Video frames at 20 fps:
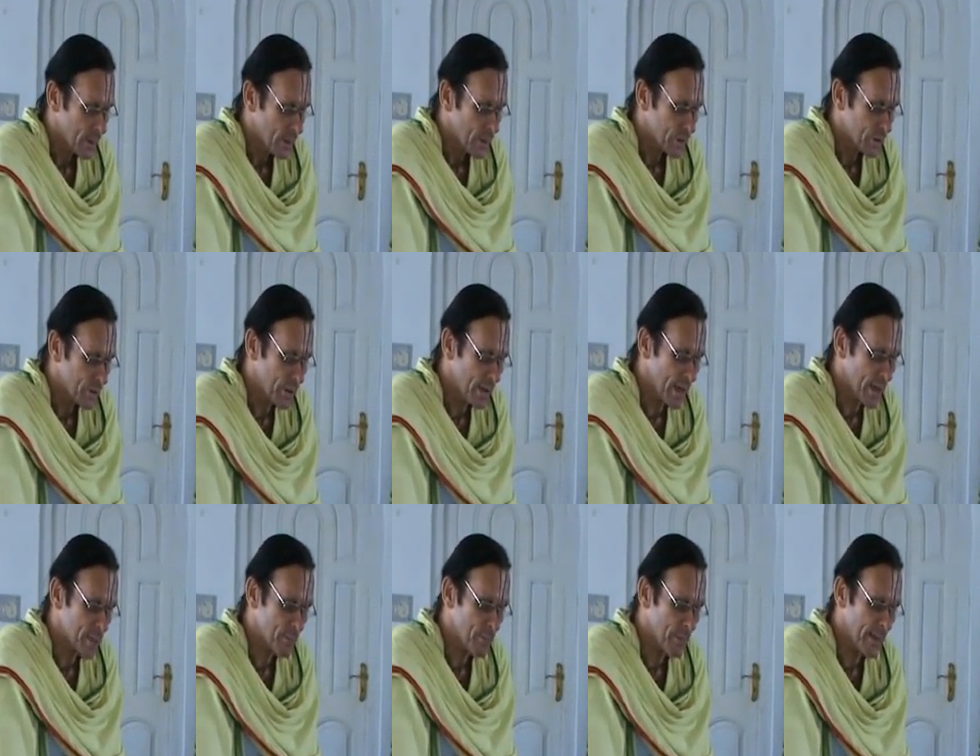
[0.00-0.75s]
she
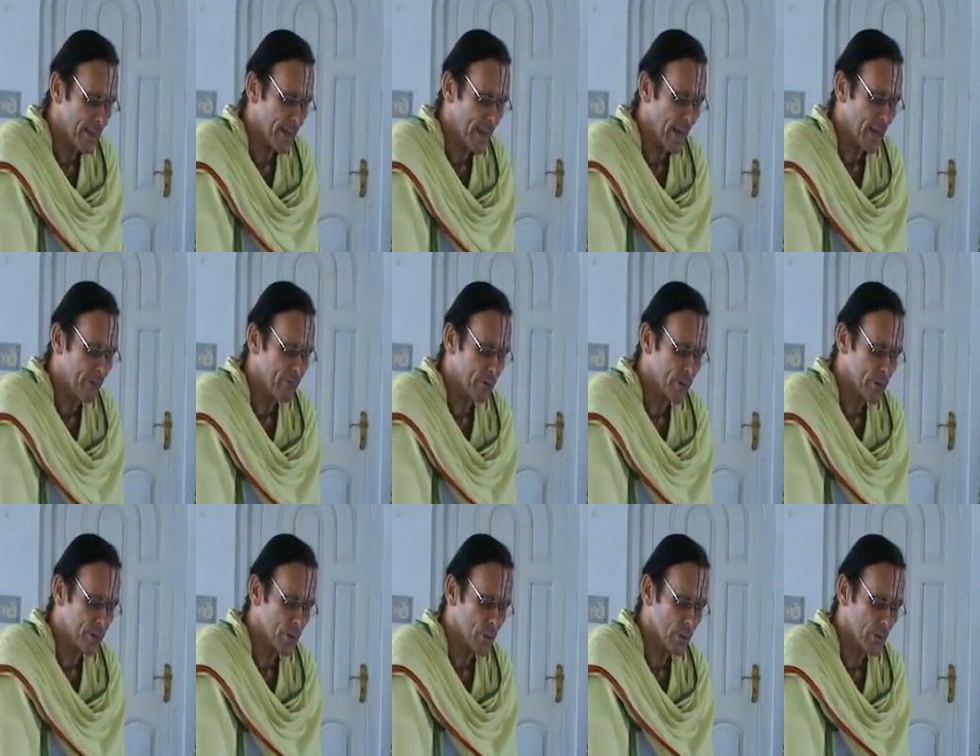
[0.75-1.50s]
has many
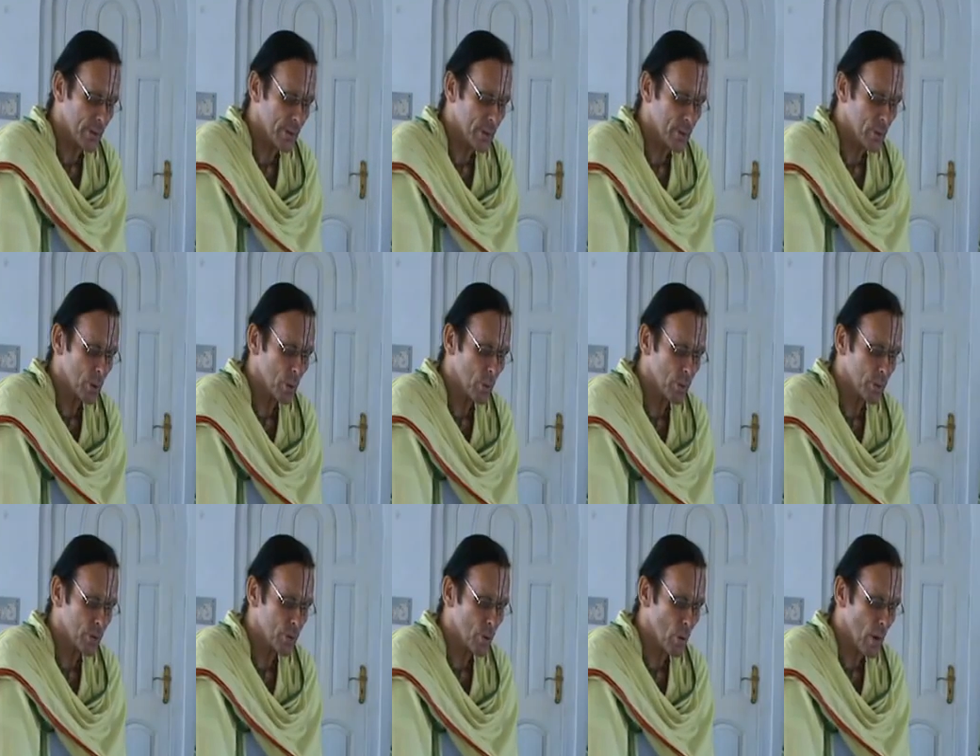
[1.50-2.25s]
adversaries who
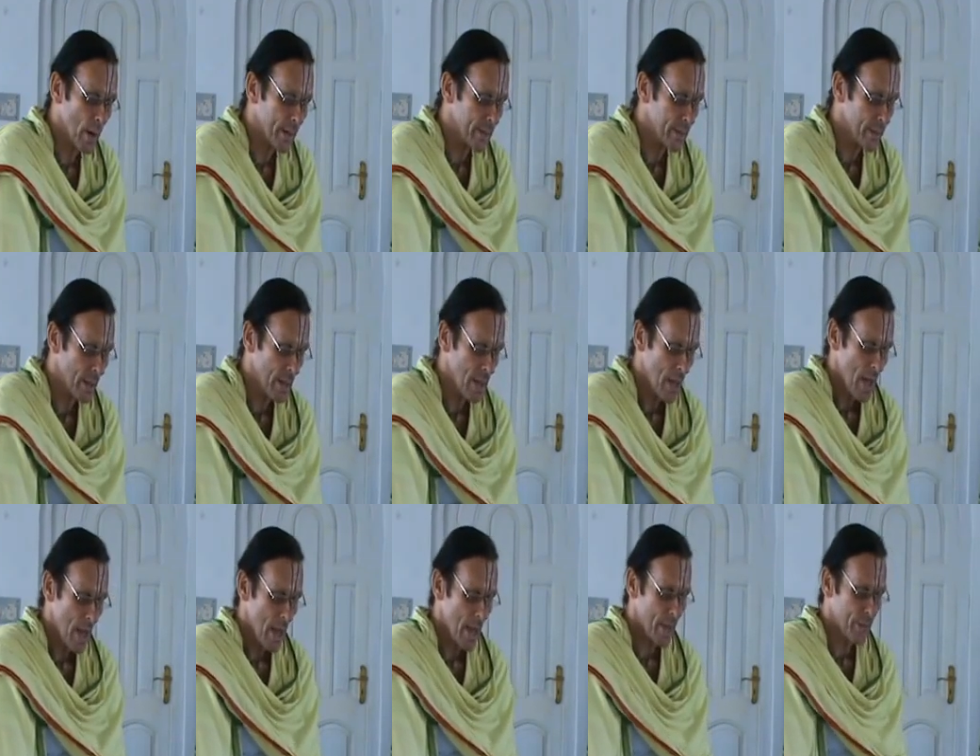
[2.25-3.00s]
will try
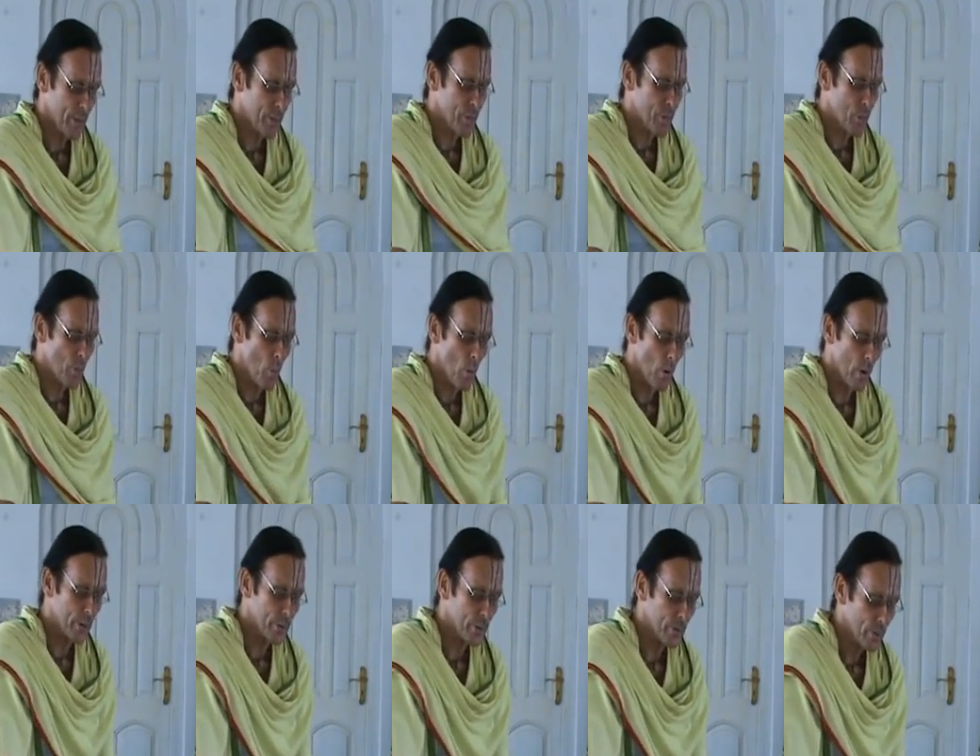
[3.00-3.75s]
and
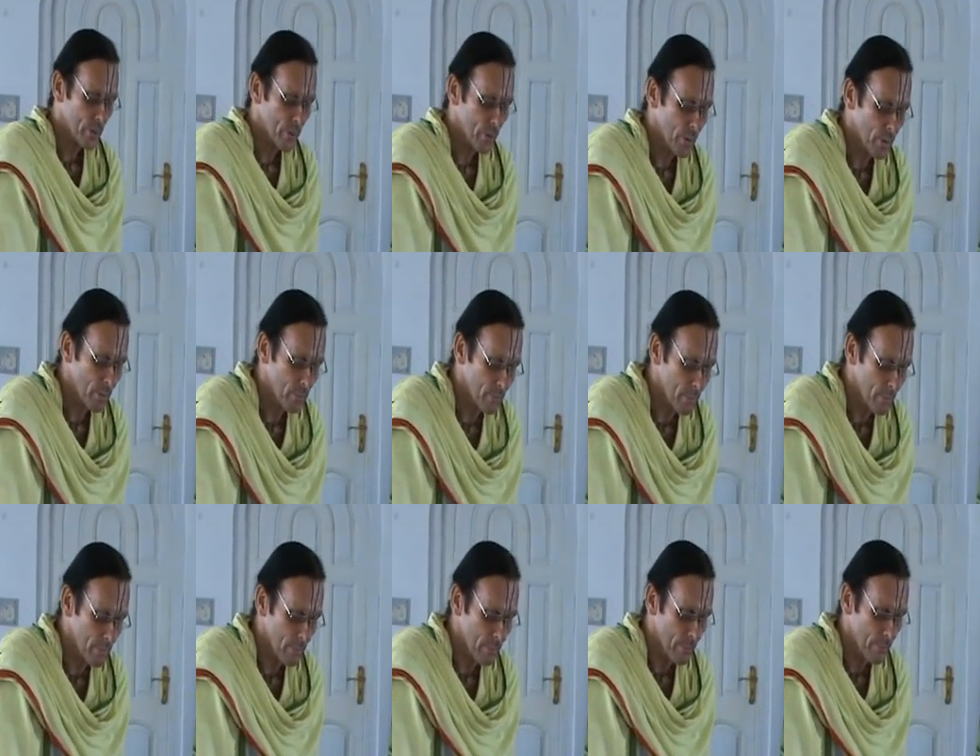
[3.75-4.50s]
thwart
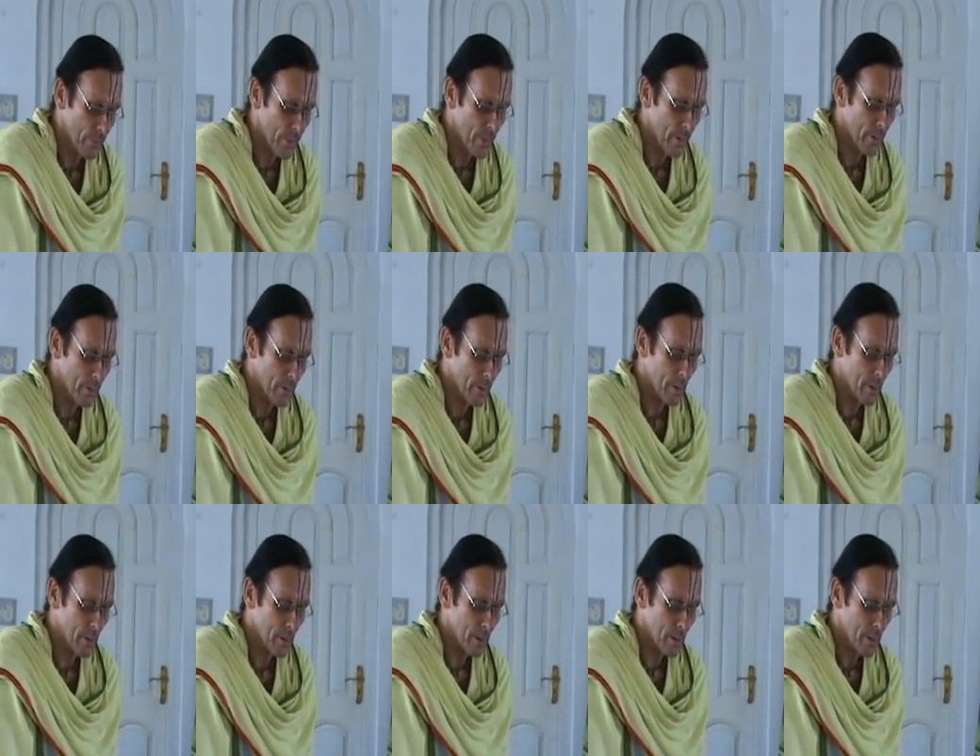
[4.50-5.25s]
her
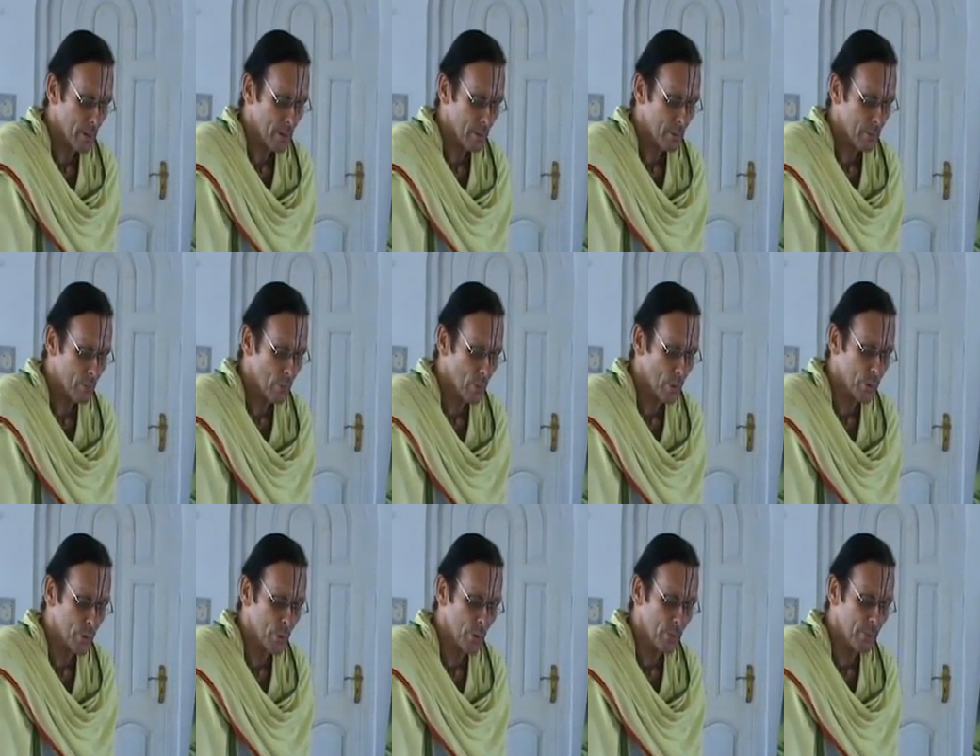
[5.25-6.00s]

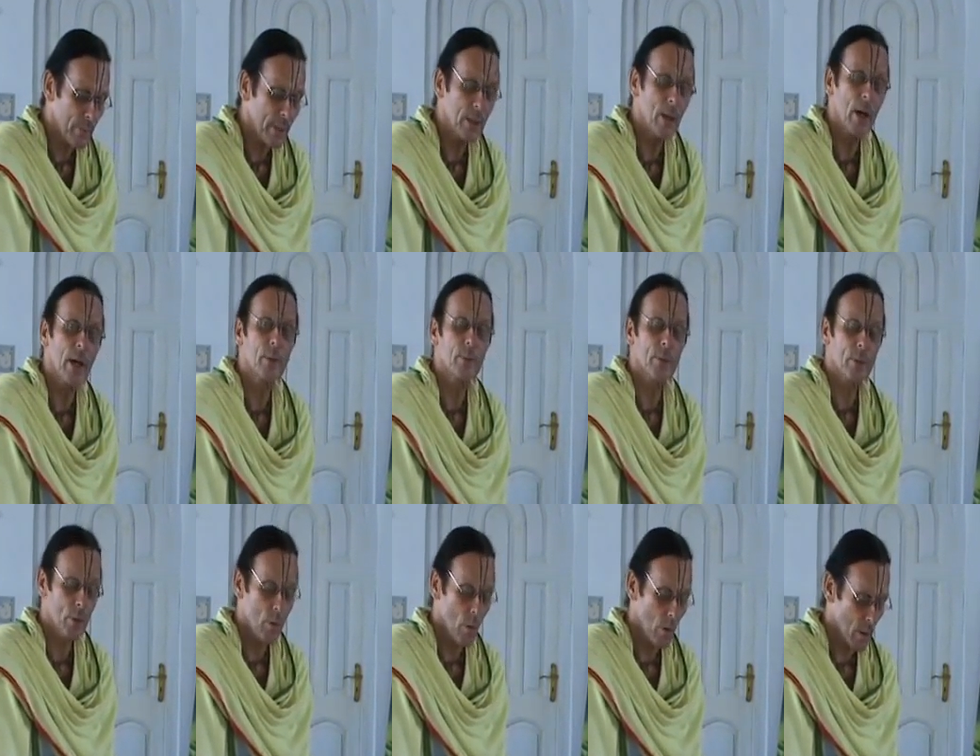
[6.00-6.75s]
Madhur Milan
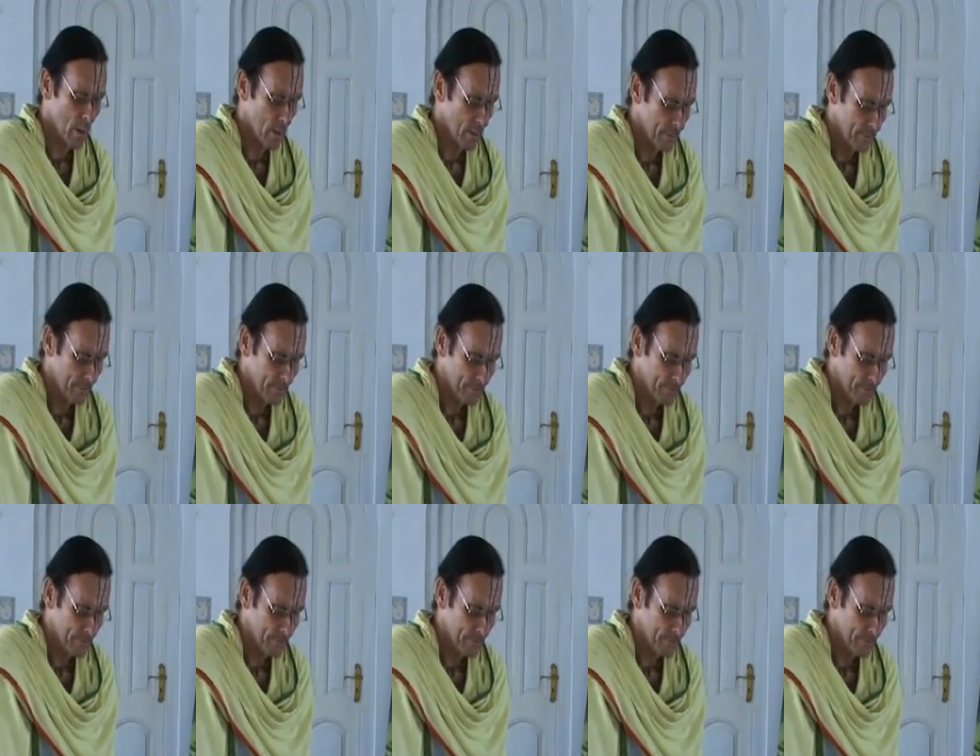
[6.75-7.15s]
with Gora.